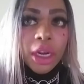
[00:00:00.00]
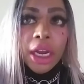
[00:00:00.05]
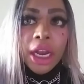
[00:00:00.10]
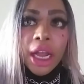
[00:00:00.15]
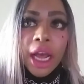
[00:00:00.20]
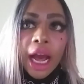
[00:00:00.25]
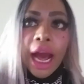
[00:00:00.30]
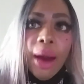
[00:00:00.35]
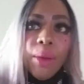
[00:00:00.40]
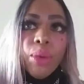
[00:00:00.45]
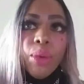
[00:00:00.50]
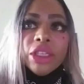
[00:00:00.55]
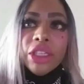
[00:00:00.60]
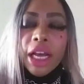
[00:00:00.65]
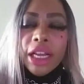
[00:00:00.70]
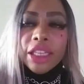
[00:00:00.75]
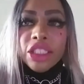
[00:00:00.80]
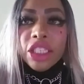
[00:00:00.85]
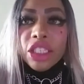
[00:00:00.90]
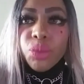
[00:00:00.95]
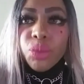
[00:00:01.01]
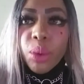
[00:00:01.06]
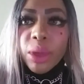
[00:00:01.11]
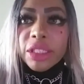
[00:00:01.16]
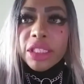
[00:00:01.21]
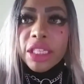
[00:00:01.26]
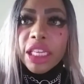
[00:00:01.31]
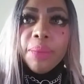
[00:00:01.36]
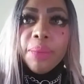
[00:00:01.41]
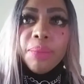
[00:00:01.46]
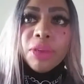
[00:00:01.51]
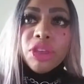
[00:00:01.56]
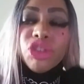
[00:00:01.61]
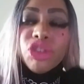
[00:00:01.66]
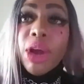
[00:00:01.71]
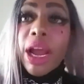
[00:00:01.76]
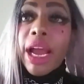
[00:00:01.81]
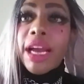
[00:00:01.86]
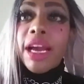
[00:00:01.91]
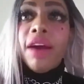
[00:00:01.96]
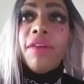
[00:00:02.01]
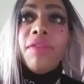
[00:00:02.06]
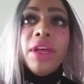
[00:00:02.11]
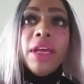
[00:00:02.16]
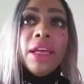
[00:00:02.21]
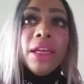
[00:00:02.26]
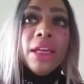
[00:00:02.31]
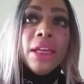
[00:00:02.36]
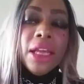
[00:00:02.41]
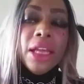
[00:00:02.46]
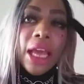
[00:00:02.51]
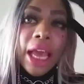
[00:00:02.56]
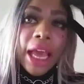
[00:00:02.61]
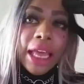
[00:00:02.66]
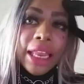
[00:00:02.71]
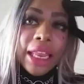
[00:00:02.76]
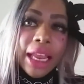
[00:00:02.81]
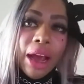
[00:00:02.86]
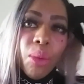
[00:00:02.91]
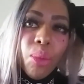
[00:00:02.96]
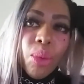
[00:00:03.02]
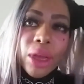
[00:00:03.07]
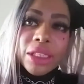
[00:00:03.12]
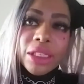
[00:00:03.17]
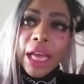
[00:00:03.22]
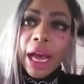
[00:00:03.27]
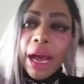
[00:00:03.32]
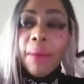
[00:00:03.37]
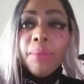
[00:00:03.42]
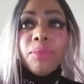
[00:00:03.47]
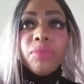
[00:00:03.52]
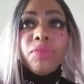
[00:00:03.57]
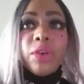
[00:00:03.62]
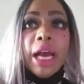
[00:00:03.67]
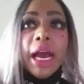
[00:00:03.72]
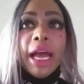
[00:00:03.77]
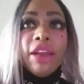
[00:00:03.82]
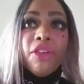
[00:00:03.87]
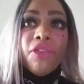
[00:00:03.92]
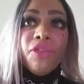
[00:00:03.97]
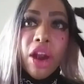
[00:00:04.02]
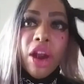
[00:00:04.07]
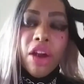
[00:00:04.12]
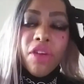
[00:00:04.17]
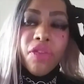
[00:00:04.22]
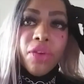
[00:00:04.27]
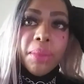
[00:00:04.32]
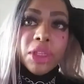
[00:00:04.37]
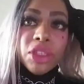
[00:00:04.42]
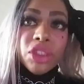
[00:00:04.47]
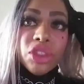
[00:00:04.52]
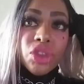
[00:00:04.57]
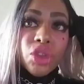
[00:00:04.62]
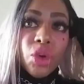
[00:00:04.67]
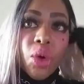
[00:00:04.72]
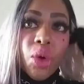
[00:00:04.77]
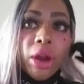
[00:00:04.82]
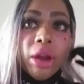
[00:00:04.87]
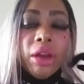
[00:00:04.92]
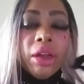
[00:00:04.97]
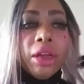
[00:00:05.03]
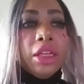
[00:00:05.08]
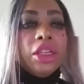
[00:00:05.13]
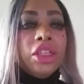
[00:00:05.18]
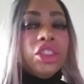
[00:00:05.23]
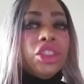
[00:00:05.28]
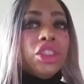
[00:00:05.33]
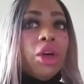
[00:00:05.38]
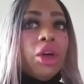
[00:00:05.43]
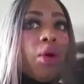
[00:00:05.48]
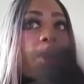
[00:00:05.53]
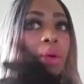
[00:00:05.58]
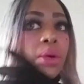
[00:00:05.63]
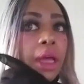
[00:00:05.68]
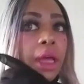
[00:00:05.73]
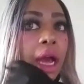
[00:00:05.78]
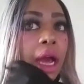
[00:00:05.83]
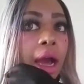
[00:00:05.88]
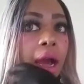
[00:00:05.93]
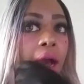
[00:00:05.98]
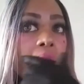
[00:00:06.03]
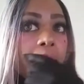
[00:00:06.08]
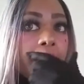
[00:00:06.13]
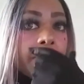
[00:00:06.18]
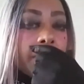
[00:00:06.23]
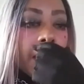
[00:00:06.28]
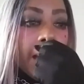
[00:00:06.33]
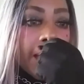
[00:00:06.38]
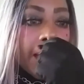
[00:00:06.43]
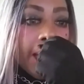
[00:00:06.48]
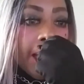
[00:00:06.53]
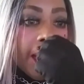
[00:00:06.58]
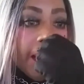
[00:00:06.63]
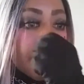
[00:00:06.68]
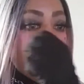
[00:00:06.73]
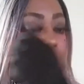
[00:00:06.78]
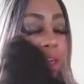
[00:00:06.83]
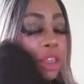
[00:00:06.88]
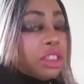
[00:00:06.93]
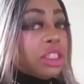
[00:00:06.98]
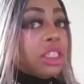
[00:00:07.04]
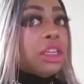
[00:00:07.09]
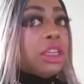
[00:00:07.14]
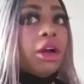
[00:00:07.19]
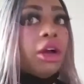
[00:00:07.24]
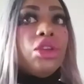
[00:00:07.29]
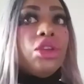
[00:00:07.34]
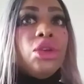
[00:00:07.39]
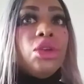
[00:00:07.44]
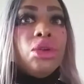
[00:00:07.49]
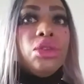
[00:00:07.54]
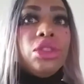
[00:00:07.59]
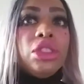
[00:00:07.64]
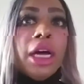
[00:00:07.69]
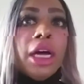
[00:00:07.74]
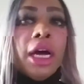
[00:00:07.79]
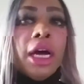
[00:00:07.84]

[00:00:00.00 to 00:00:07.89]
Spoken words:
I just wasn't keeping track of it, and I'm kind of far from a store. So I'm actually going to use the